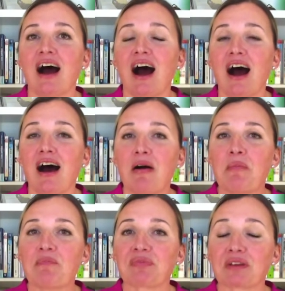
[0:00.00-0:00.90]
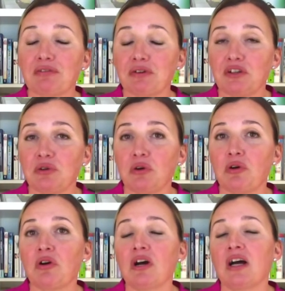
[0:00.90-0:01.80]
for
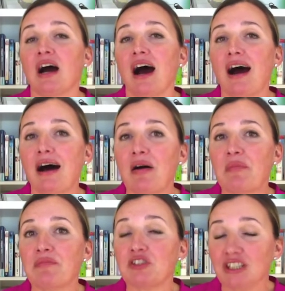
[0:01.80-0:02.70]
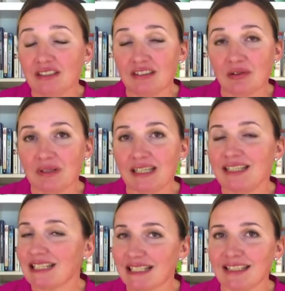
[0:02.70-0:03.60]
your genome, it
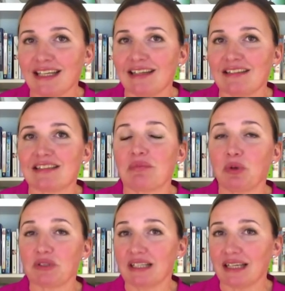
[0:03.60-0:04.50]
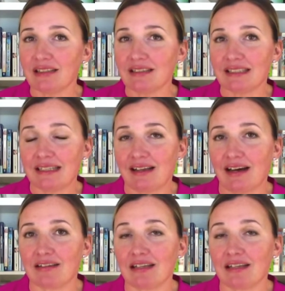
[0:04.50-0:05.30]
doesn't get more tailored than that.